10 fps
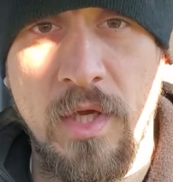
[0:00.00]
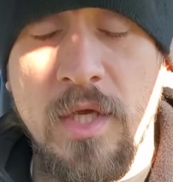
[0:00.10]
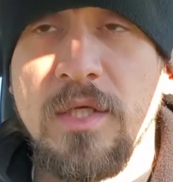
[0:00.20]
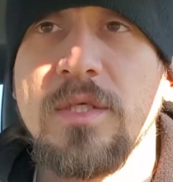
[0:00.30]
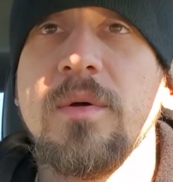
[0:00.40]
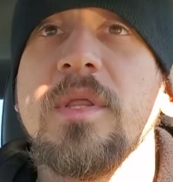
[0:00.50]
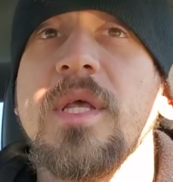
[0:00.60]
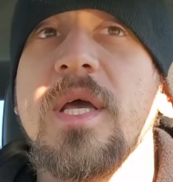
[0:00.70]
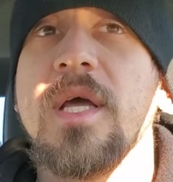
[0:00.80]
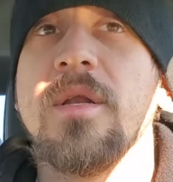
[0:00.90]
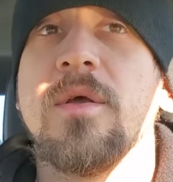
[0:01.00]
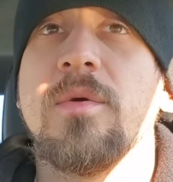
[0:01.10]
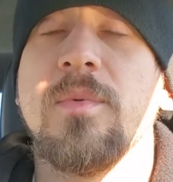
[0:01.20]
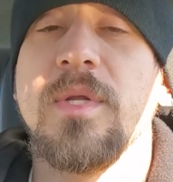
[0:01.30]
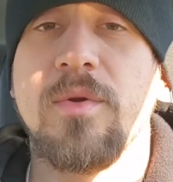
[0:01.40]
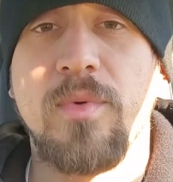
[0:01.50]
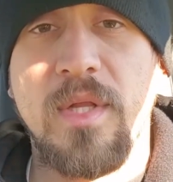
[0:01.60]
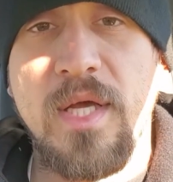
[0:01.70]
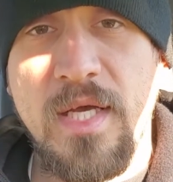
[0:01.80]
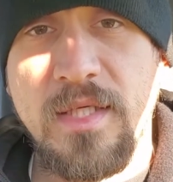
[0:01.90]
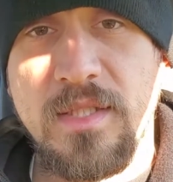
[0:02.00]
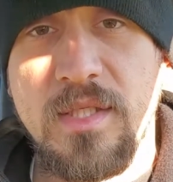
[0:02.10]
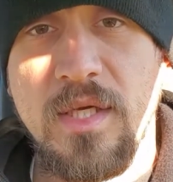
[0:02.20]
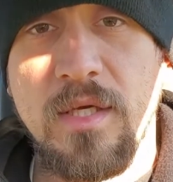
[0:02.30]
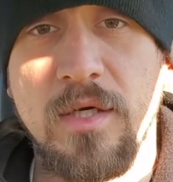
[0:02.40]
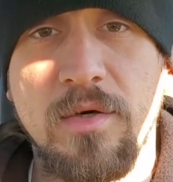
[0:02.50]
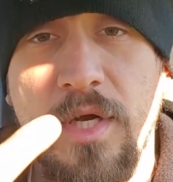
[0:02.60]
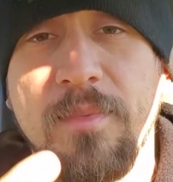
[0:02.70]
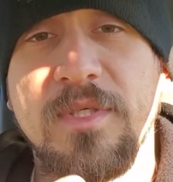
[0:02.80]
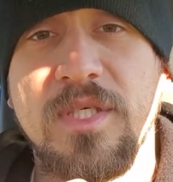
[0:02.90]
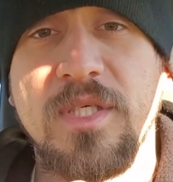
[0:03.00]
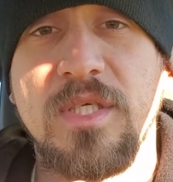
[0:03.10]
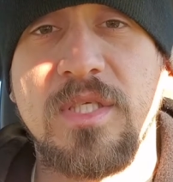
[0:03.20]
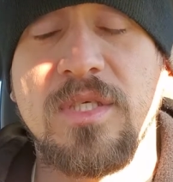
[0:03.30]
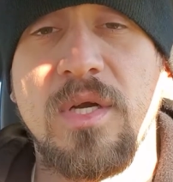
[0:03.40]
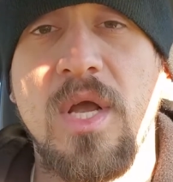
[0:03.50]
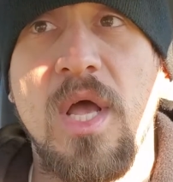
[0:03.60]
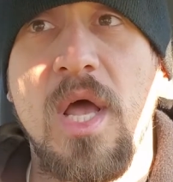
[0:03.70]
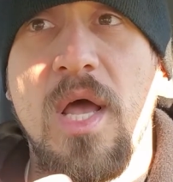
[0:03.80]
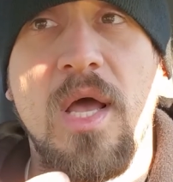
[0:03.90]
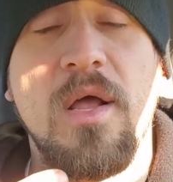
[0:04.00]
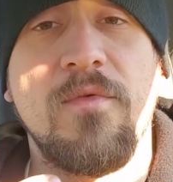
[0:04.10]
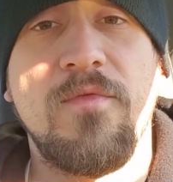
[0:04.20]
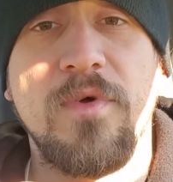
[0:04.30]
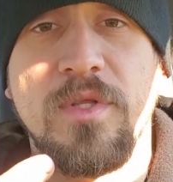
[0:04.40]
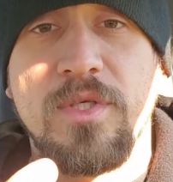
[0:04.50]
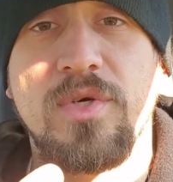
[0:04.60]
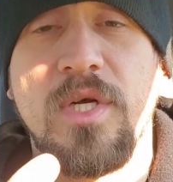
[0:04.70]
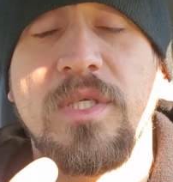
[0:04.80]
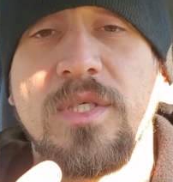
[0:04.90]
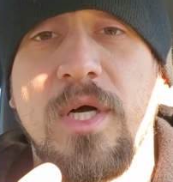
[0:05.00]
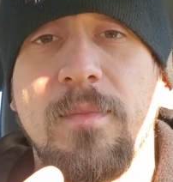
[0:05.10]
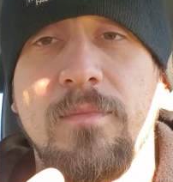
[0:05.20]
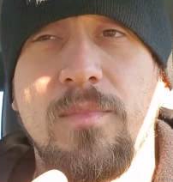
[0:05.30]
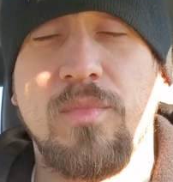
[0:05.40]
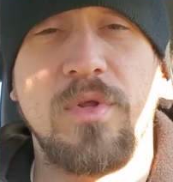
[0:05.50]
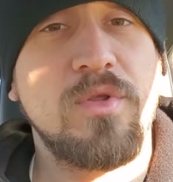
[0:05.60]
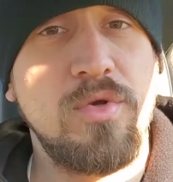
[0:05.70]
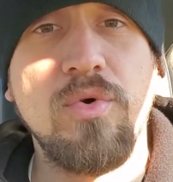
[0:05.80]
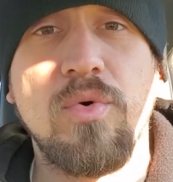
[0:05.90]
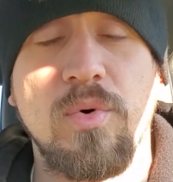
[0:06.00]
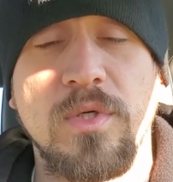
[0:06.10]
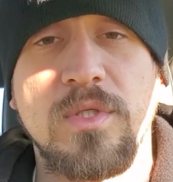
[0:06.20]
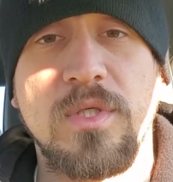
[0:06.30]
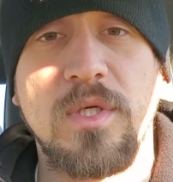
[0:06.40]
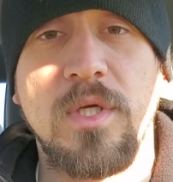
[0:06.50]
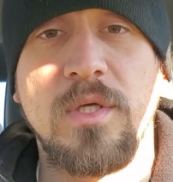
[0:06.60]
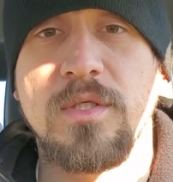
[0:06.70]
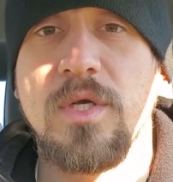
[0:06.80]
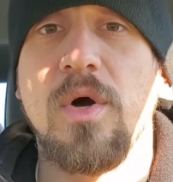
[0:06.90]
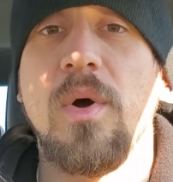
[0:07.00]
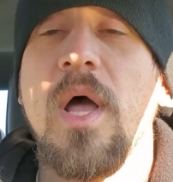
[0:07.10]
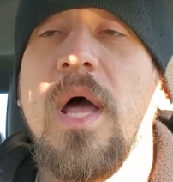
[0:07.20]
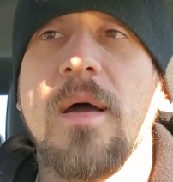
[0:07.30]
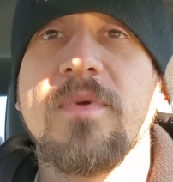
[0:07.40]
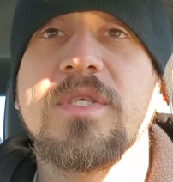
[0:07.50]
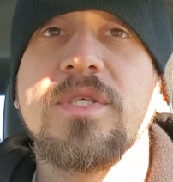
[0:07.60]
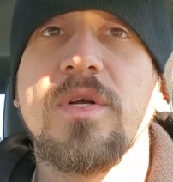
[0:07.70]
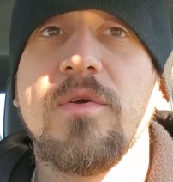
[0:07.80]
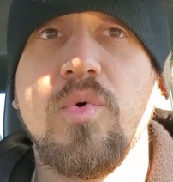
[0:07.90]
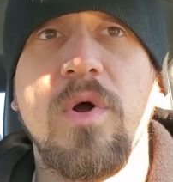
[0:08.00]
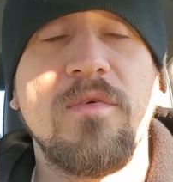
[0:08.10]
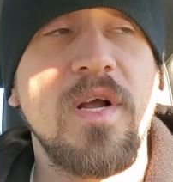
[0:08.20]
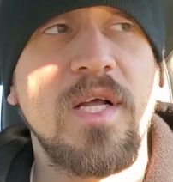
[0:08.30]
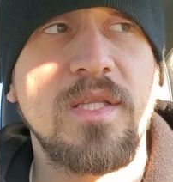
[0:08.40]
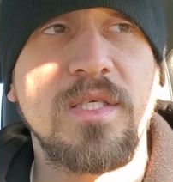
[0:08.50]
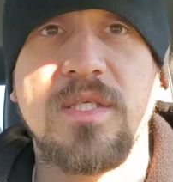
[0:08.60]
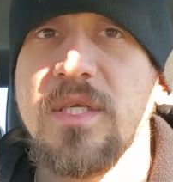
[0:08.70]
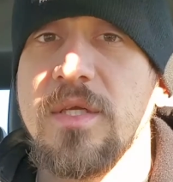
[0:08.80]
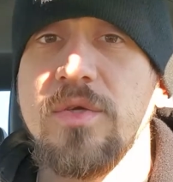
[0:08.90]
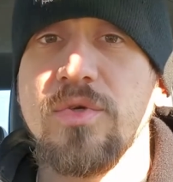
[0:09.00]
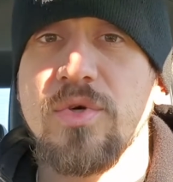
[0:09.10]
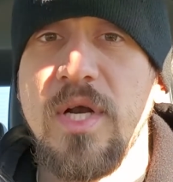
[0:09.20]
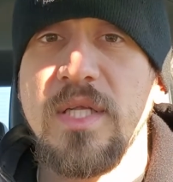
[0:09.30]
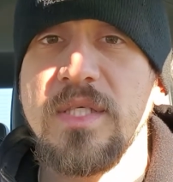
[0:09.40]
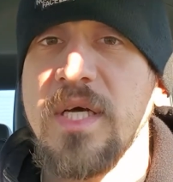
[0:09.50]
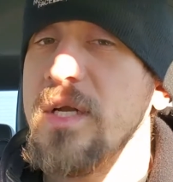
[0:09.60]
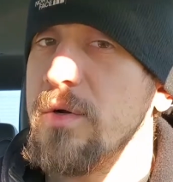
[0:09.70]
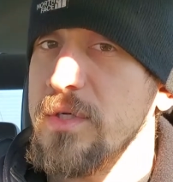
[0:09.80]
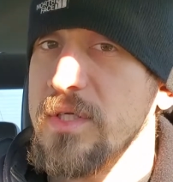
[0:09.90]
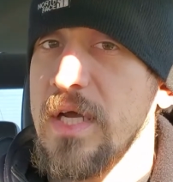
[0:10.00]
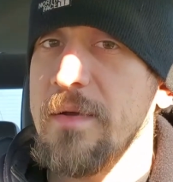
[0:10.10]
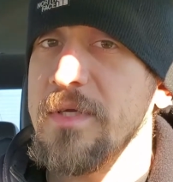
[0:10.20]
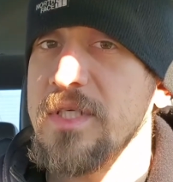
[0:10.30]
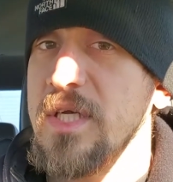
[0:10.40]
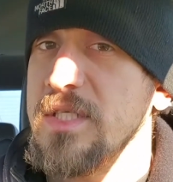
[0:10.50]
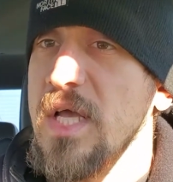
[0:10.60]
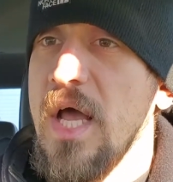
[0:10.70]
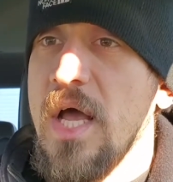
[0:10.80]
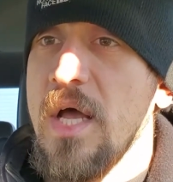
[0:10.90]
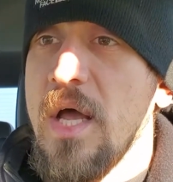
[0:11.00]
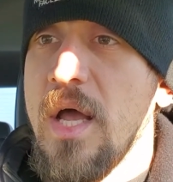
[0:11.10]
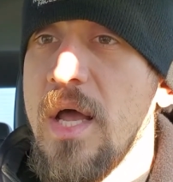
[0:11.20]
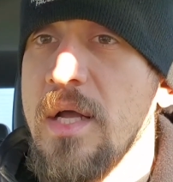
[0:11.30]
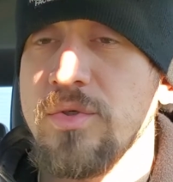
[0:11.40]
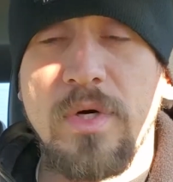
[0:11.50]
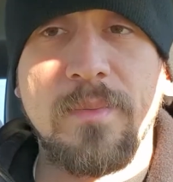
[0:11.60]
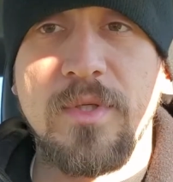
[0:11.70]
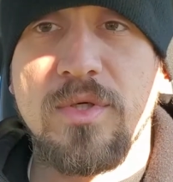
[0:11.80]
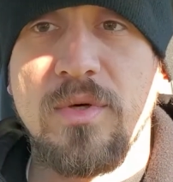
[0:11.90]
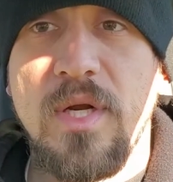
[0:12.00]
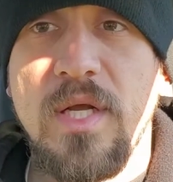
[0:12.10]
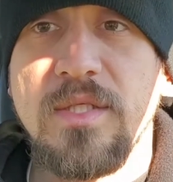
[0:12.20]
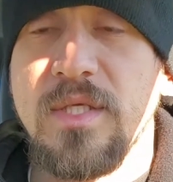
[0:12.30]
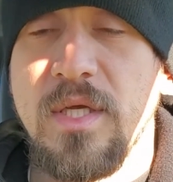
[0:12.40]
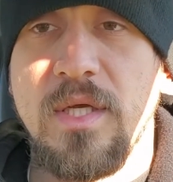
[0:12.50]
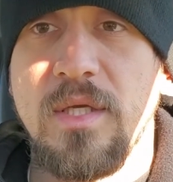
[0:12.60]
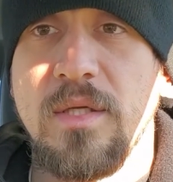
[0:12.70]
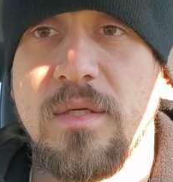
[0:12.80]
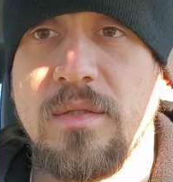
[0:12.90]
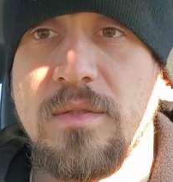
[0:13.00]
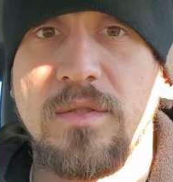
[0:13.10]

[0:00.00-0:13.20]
So in the end, we did relays, crank positioning sensor, and filled the trans up with 2 quarts. So I'm not sure whoever had this did a new trans on it or did timing chains and dropped the trans and